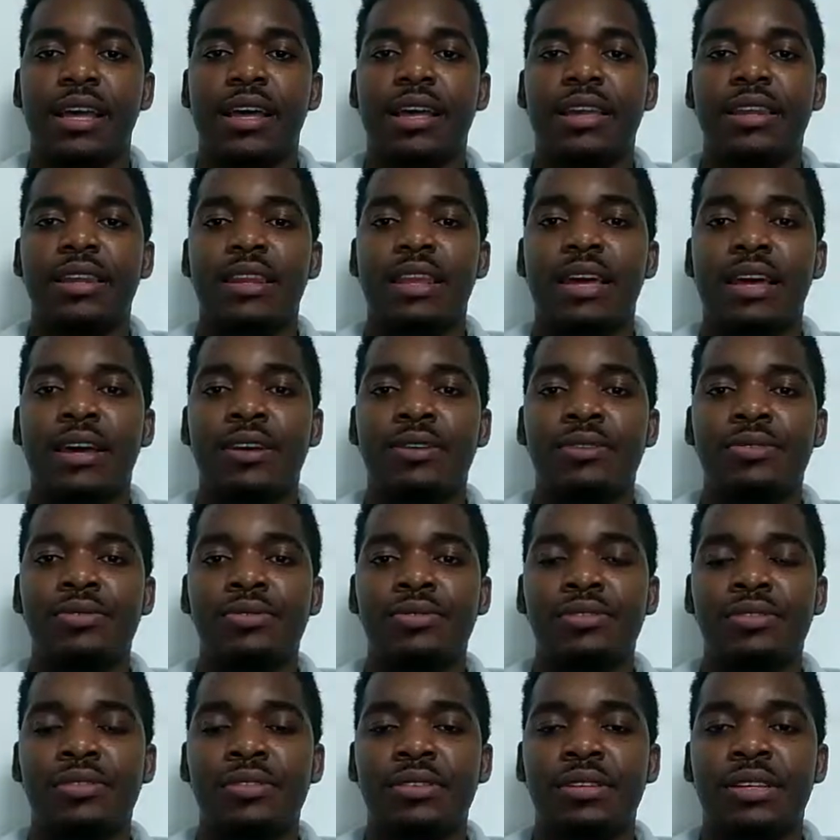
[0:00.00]

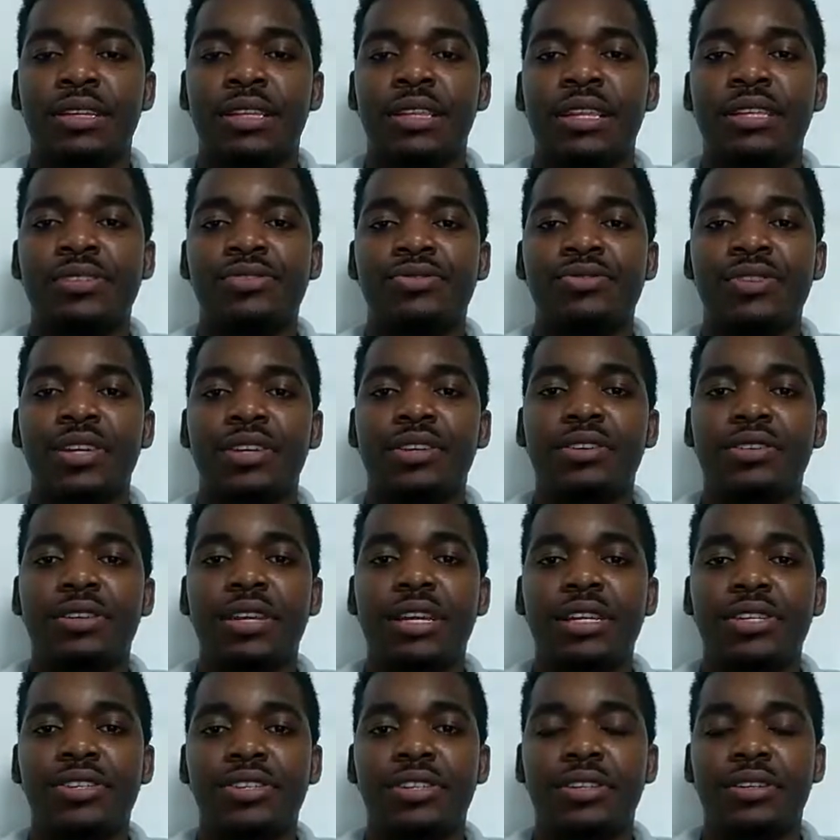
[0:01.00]
allows the
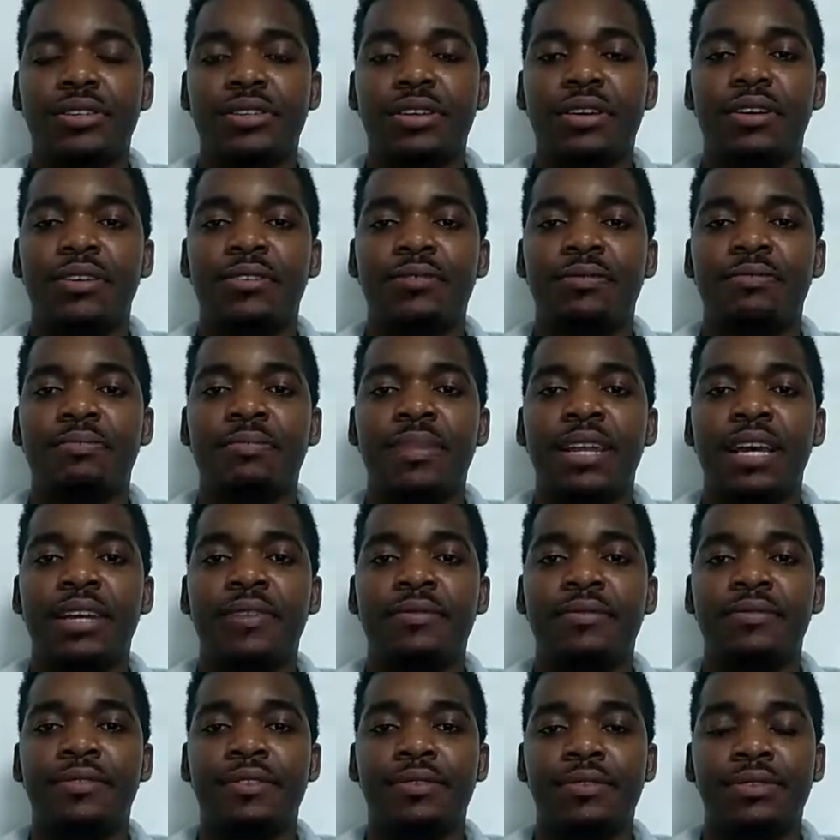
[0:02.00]
strangulation of
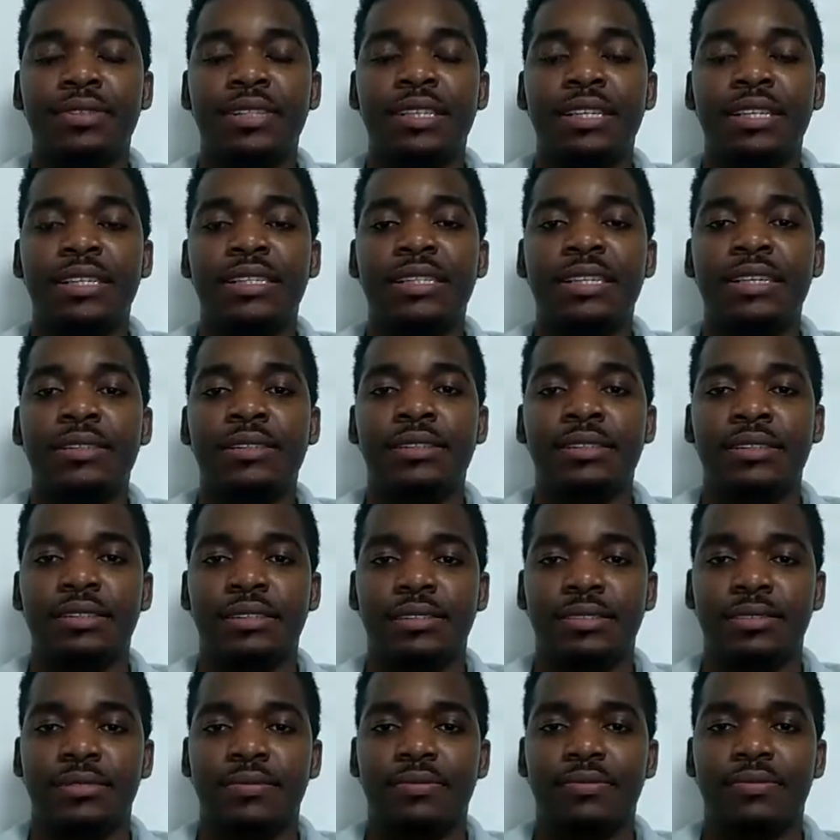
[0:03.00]
blood flow to the
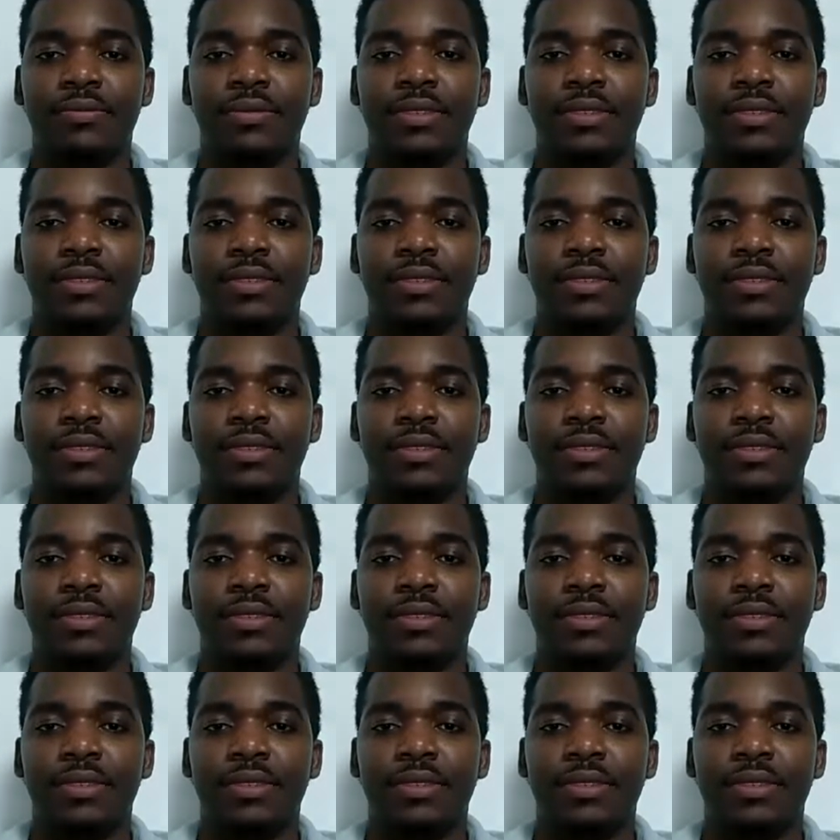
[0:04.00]
testis,